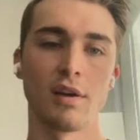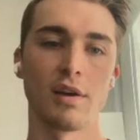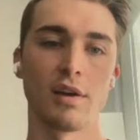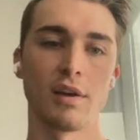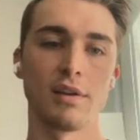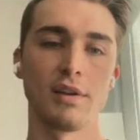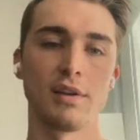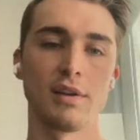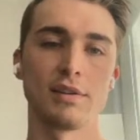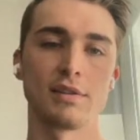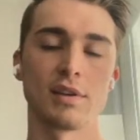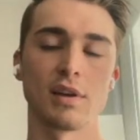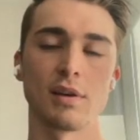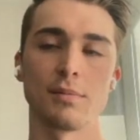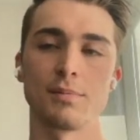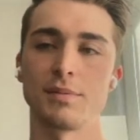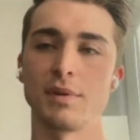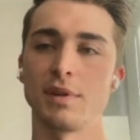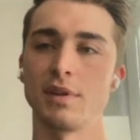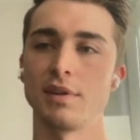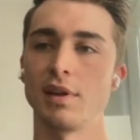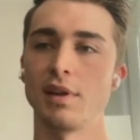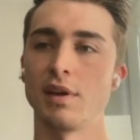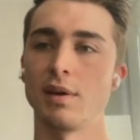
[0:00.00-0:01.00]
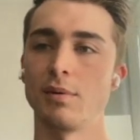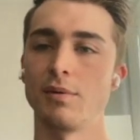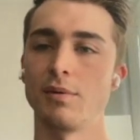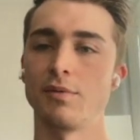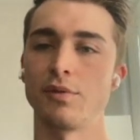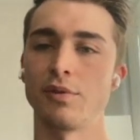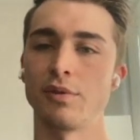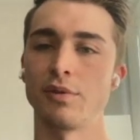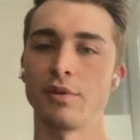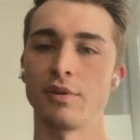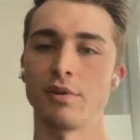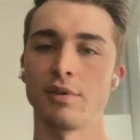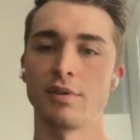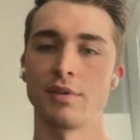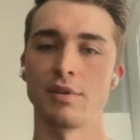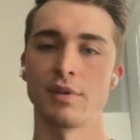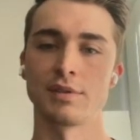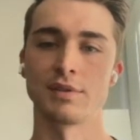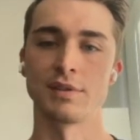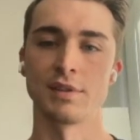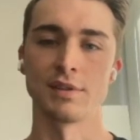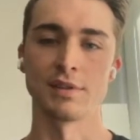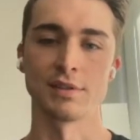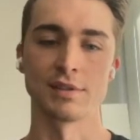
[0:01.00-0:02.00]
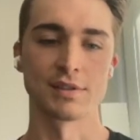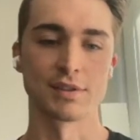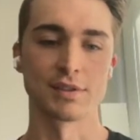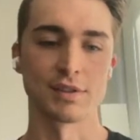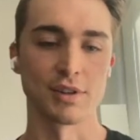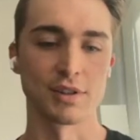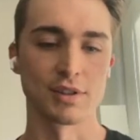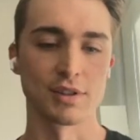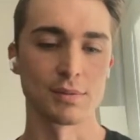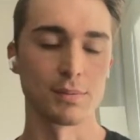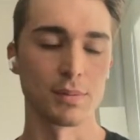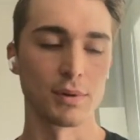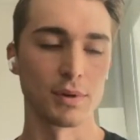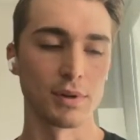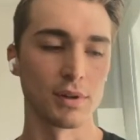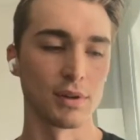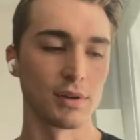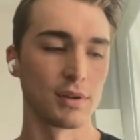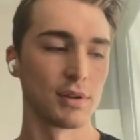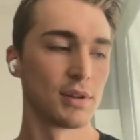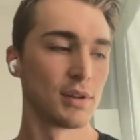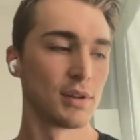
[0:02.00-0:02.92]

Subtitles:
I need to update that before the season starts, but